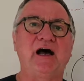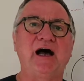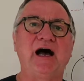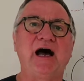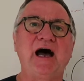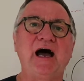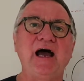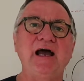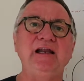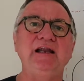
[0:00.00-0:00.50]

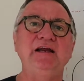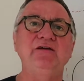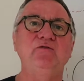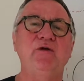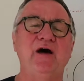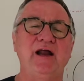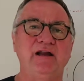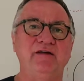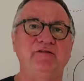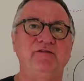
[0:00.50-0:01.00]
highly
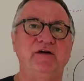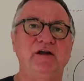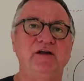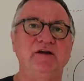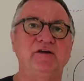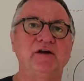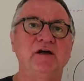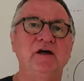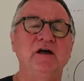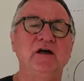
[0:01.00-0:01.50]

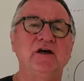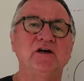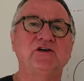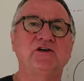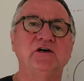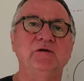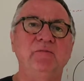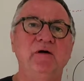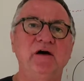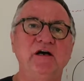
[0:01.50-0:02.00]
relevant,
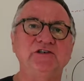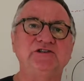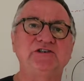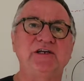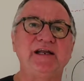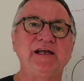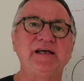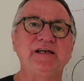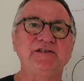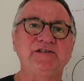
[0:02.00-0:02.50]

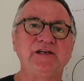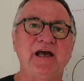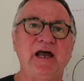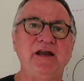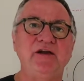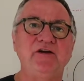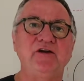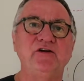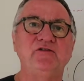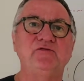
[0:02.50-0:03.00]
commercially
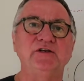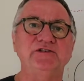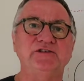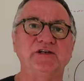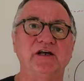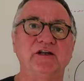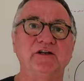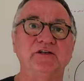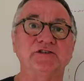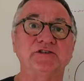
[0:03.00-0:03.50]
intended
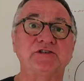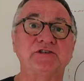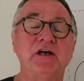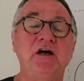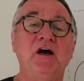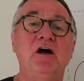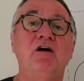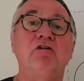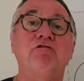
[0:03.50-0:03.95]
results